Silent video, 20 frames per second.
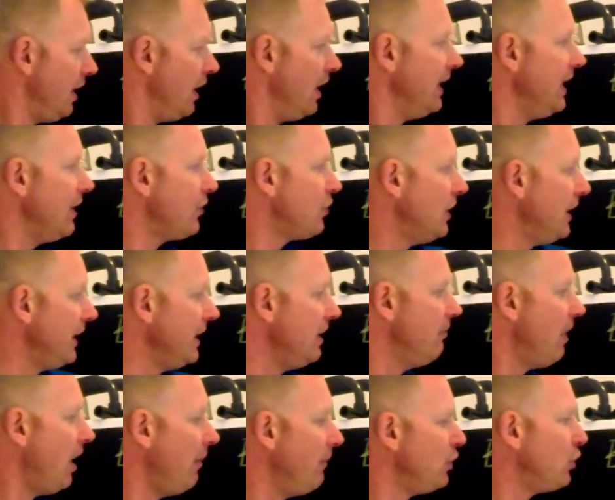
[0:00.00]
Initially you
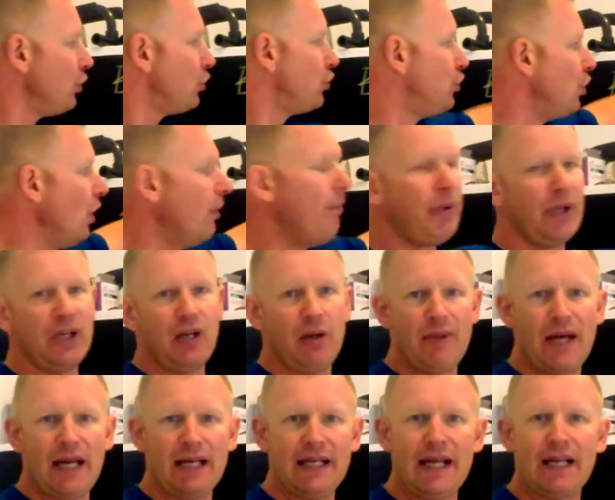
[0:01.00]
might be just jumping
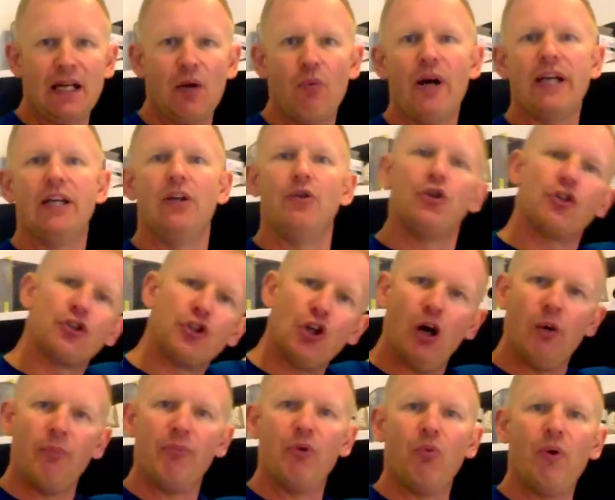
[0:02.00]
up that ladder where you just
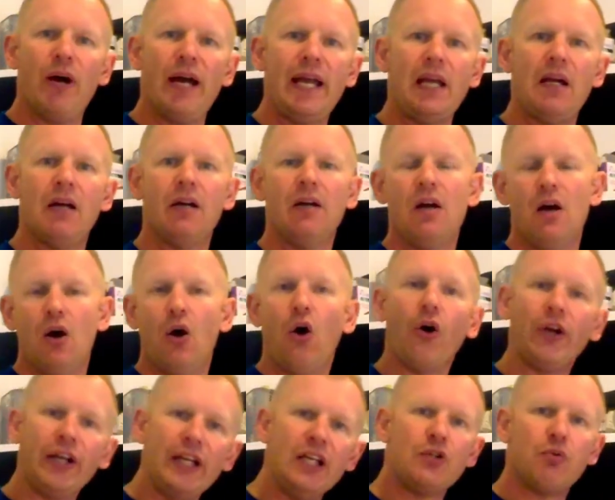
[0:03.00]
up the weight
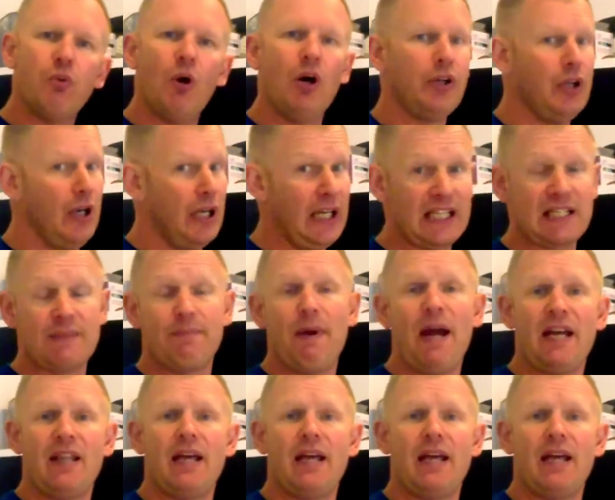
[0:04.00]
on each one, and expect